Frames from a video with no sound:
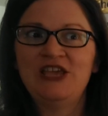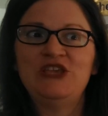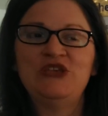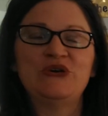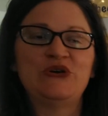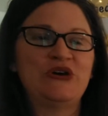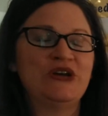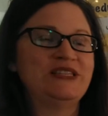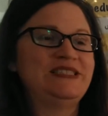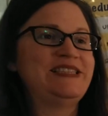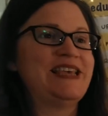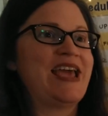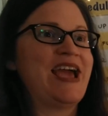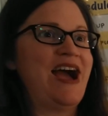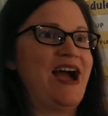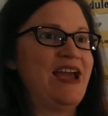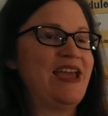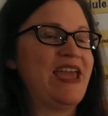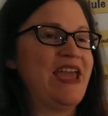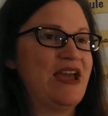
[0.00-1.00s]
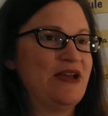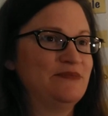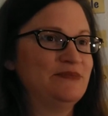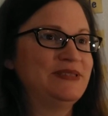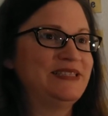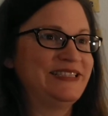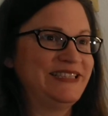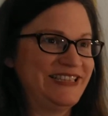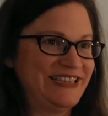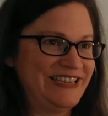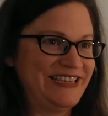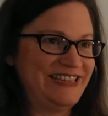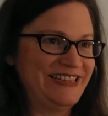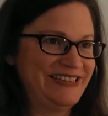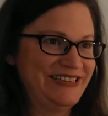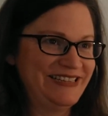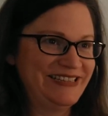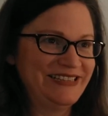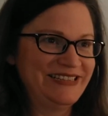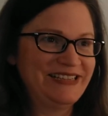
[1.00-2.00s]
You could say I am
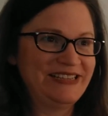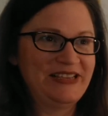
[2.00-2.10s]
seeing,